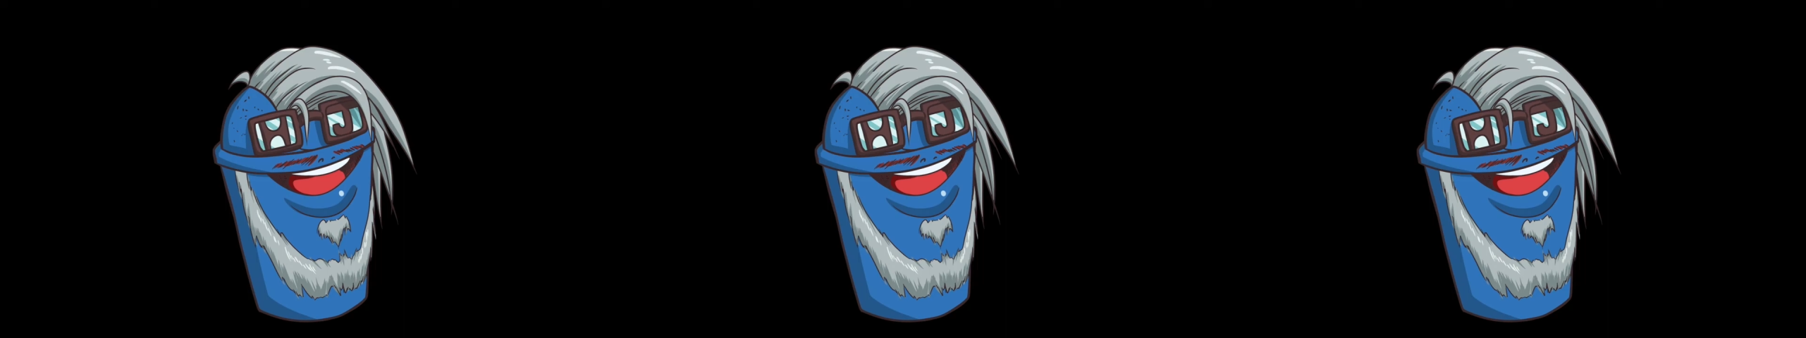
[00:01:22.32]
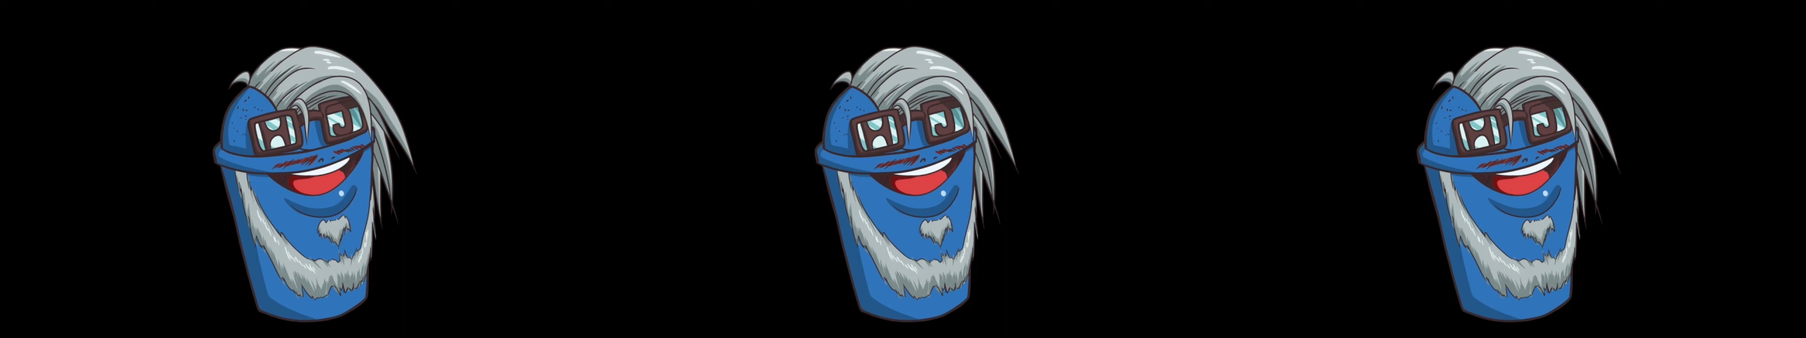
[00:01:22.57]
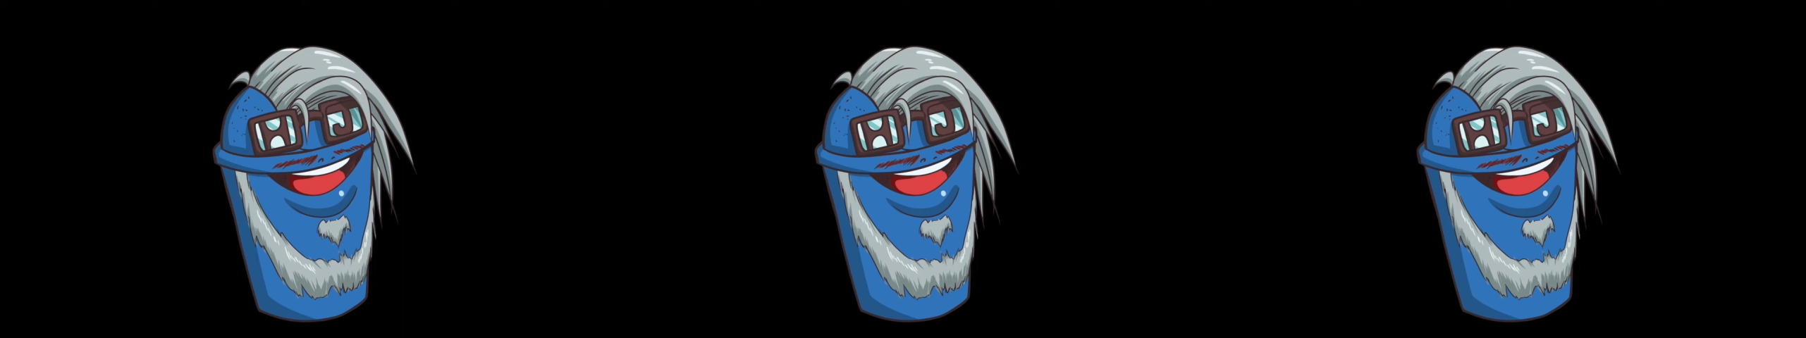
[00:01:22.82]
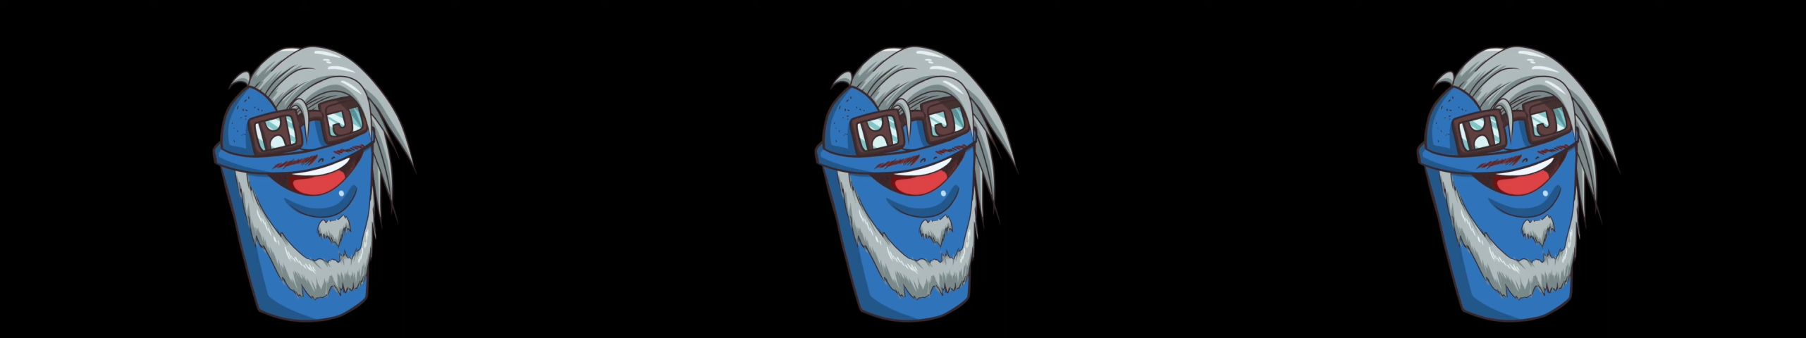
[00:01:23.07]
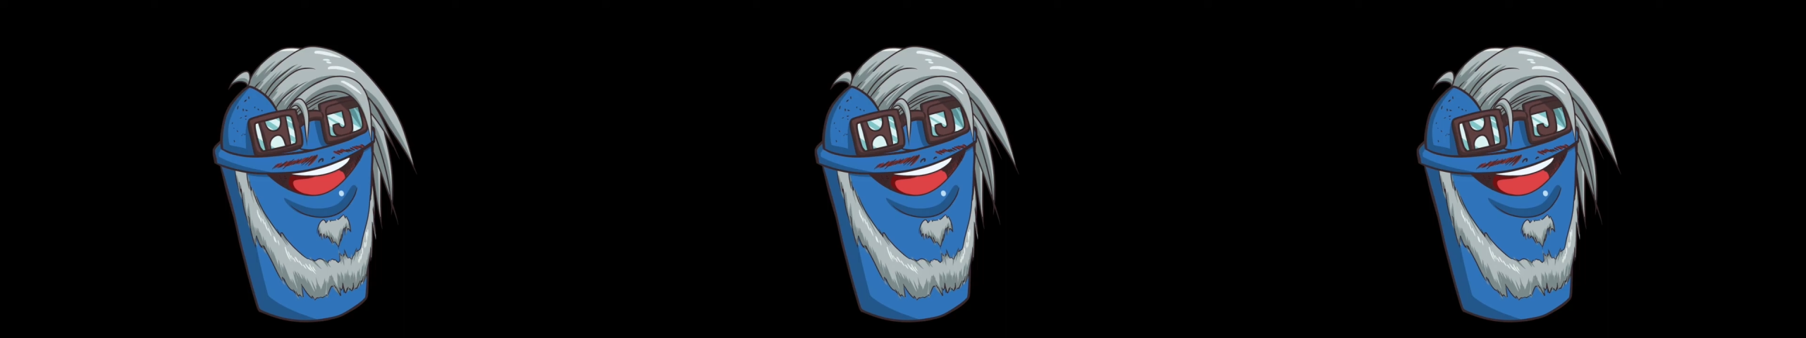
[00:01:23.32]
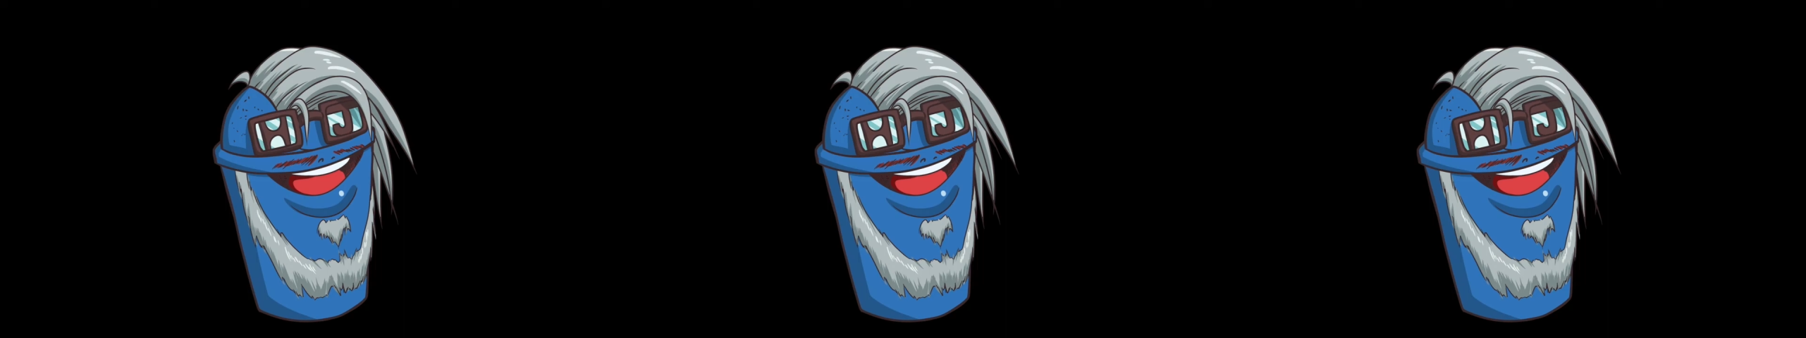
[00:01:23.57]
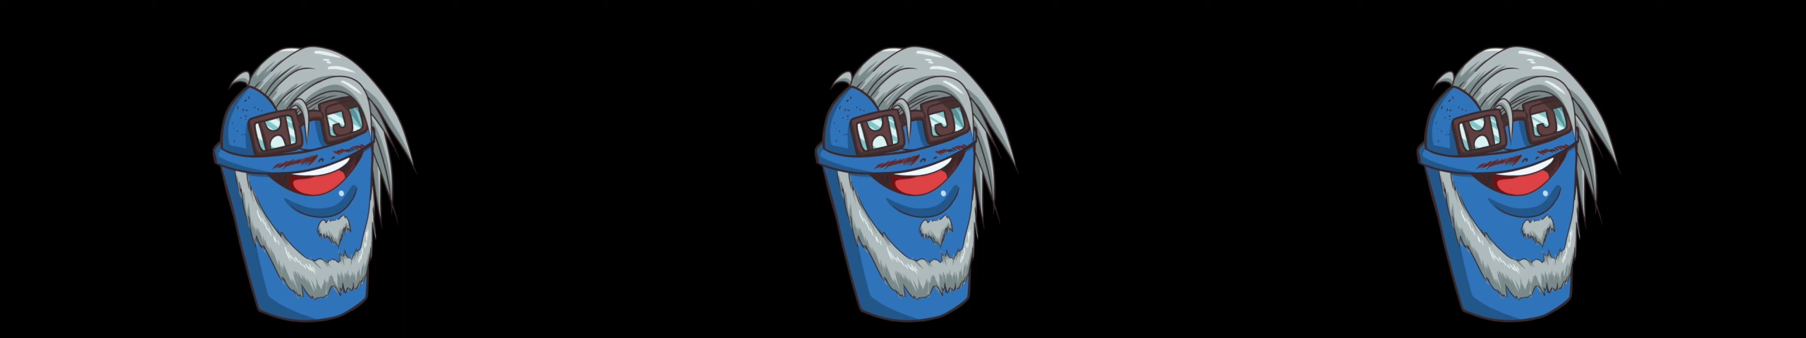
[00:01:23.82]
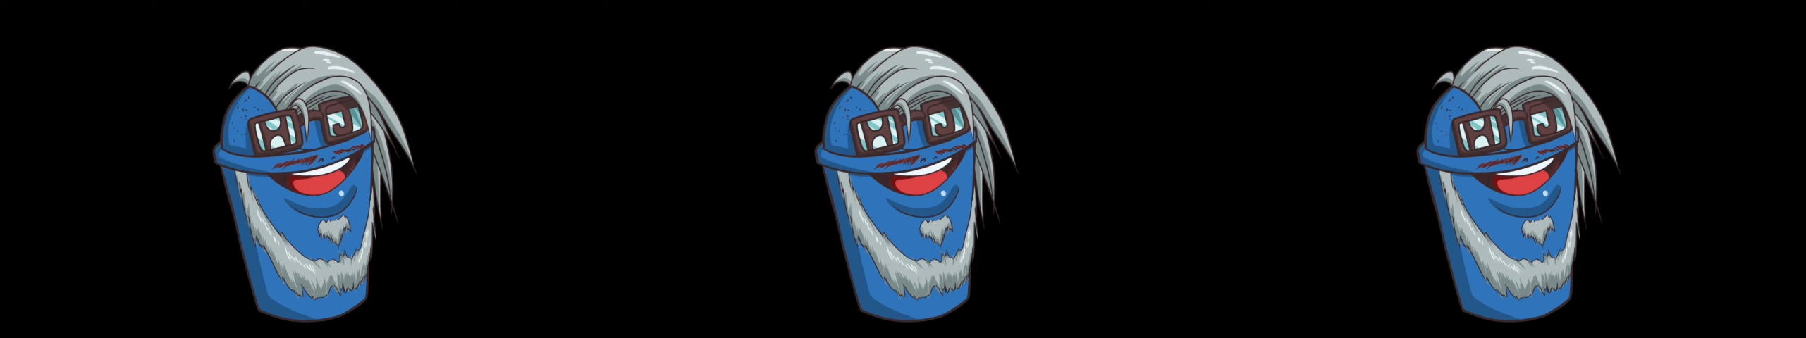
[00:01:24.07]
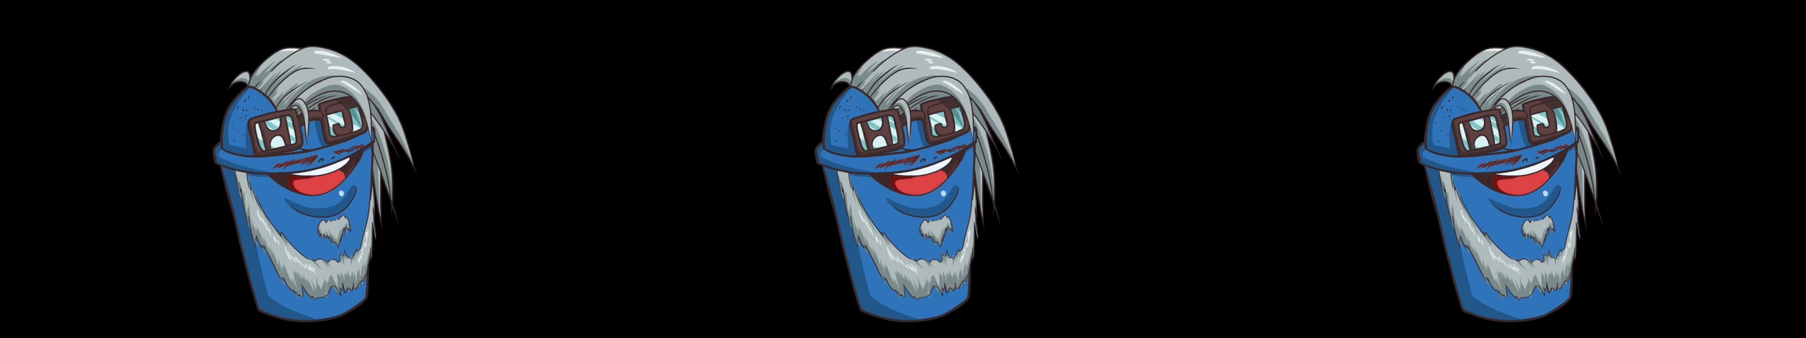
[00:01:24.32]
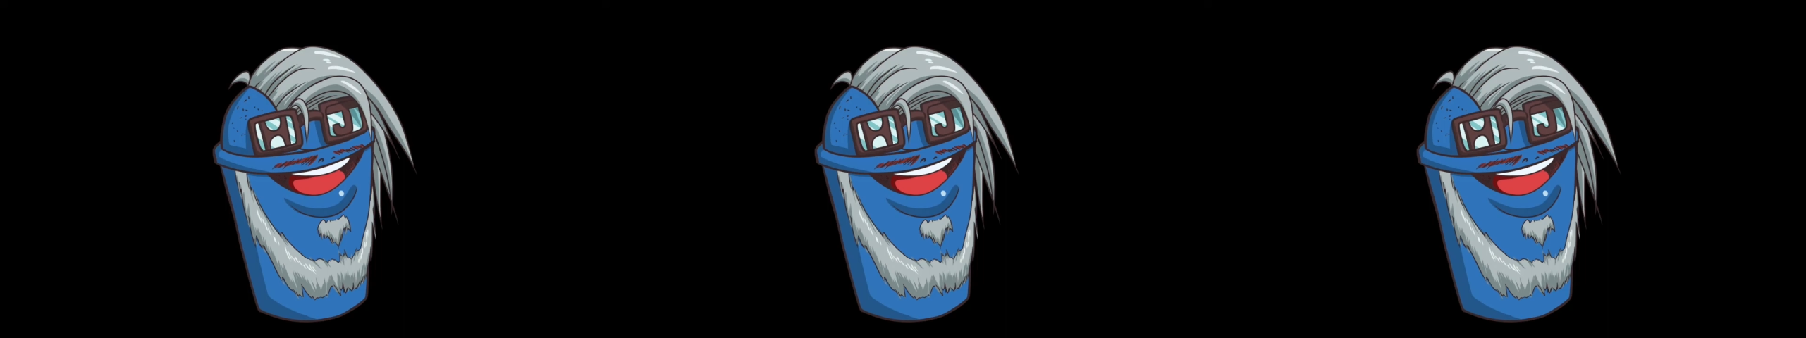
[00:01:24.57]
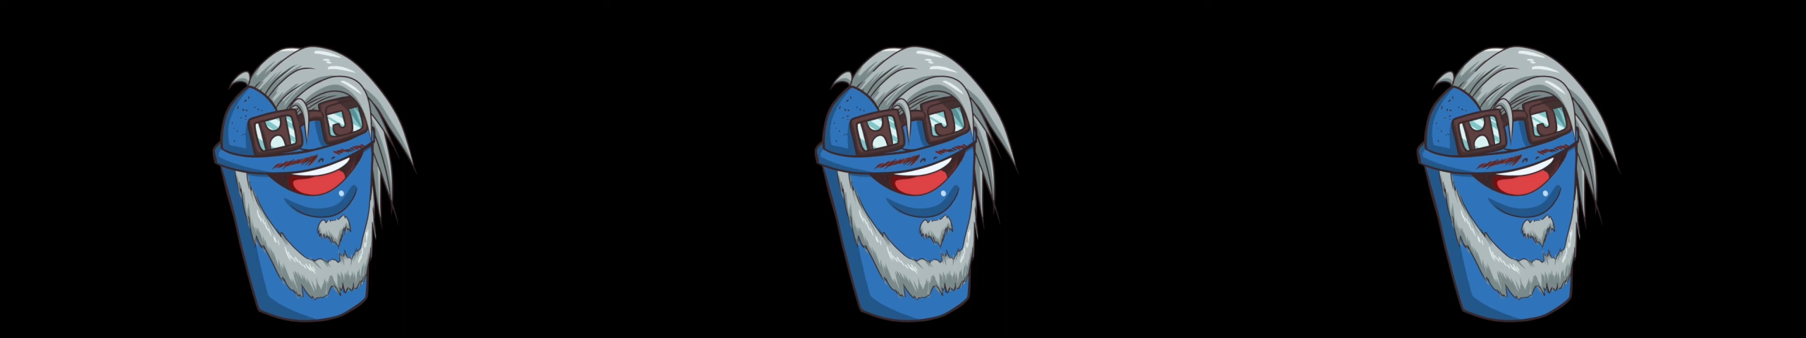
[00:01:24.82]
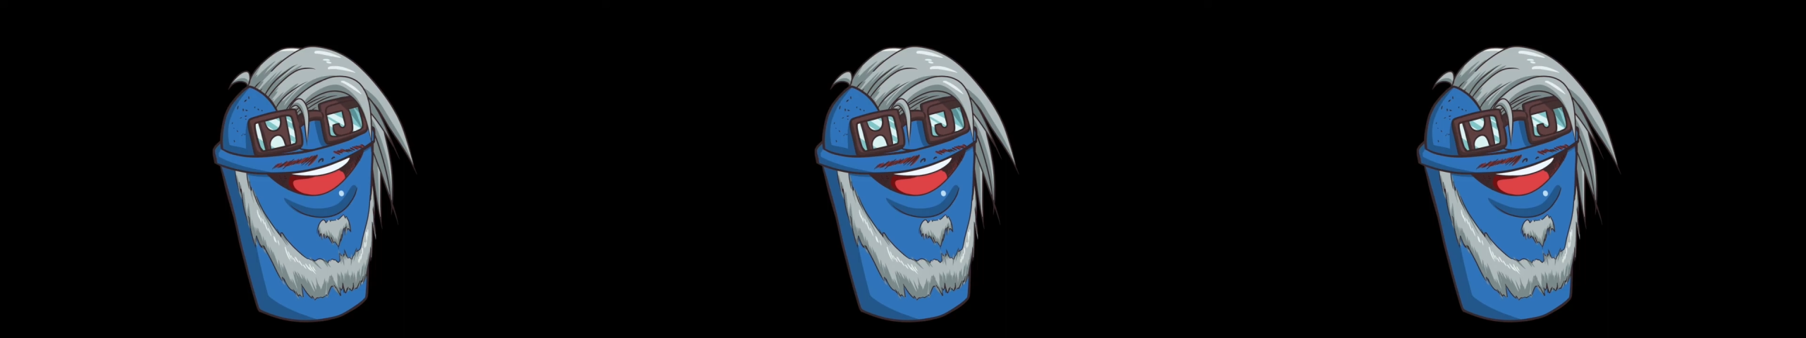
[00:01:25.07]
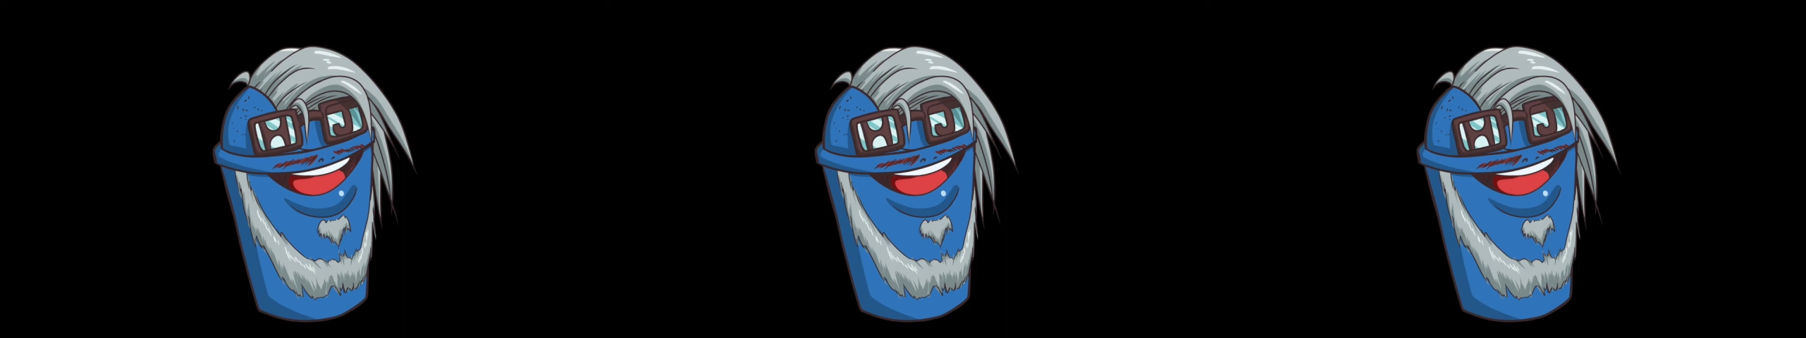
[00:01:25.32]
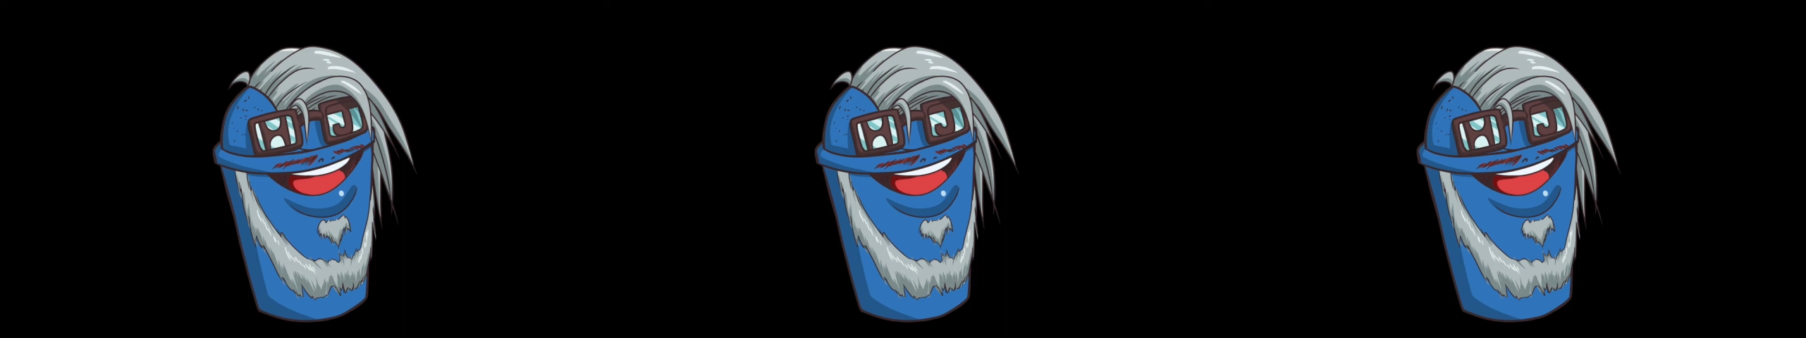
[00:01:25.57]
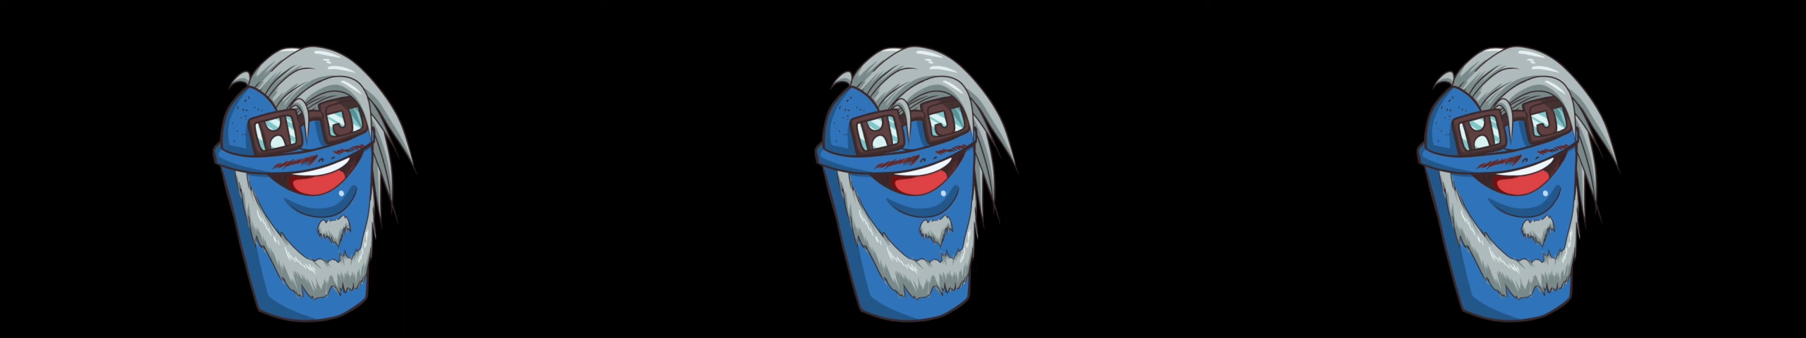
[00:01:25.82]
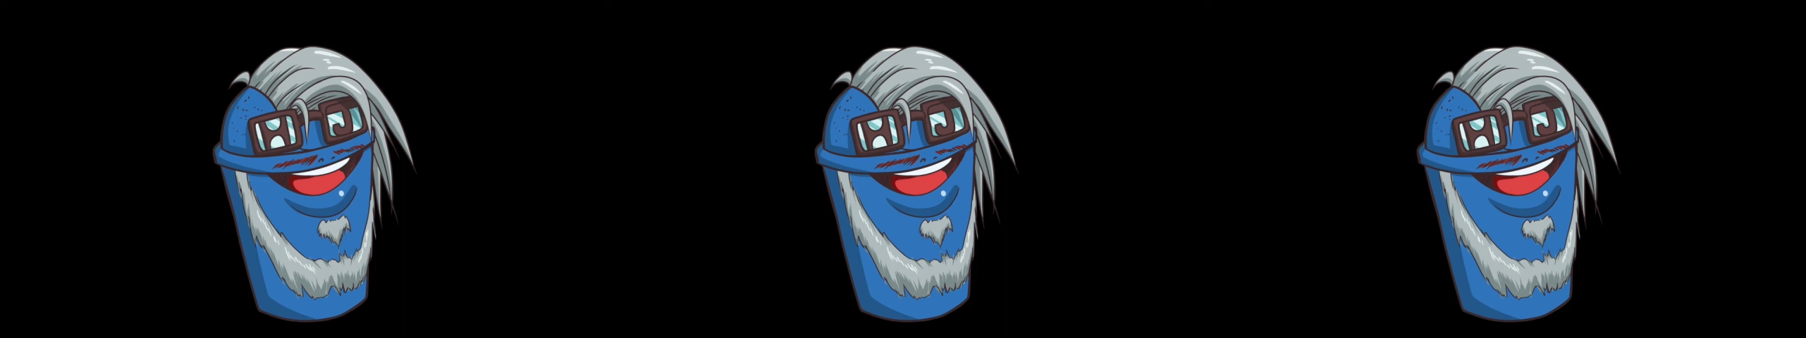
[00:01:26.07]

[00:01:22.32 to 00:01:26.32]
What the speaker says: No face is visible, so there are no lips to read.